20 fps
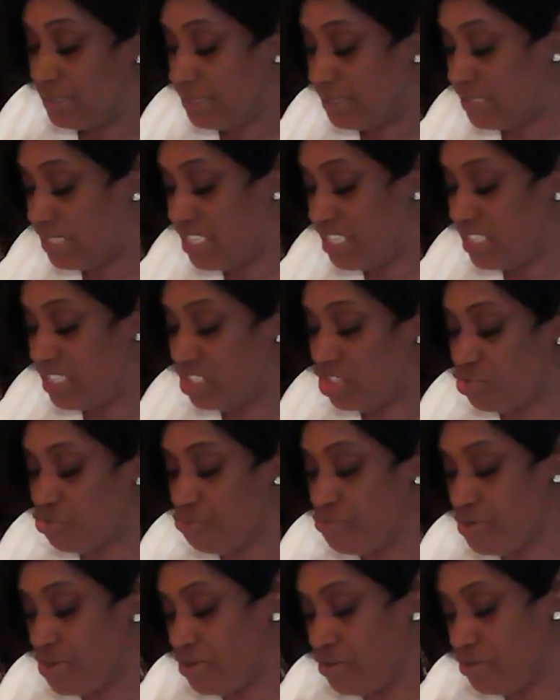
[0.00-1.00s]
Cindy's
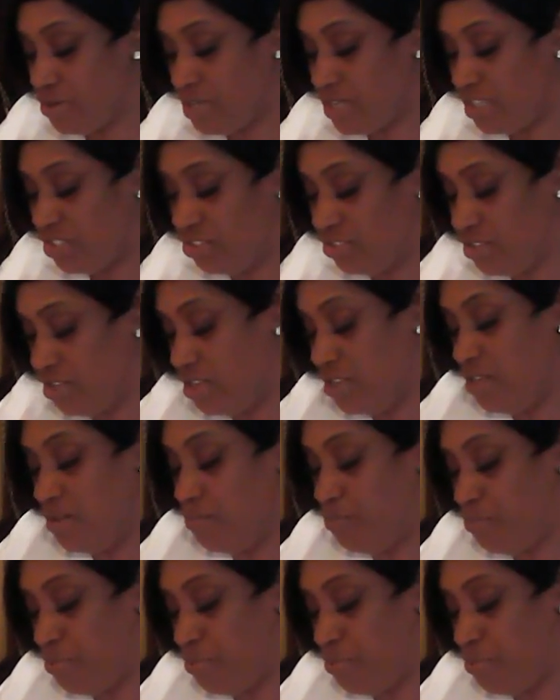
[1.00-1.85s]
Creole Kitchen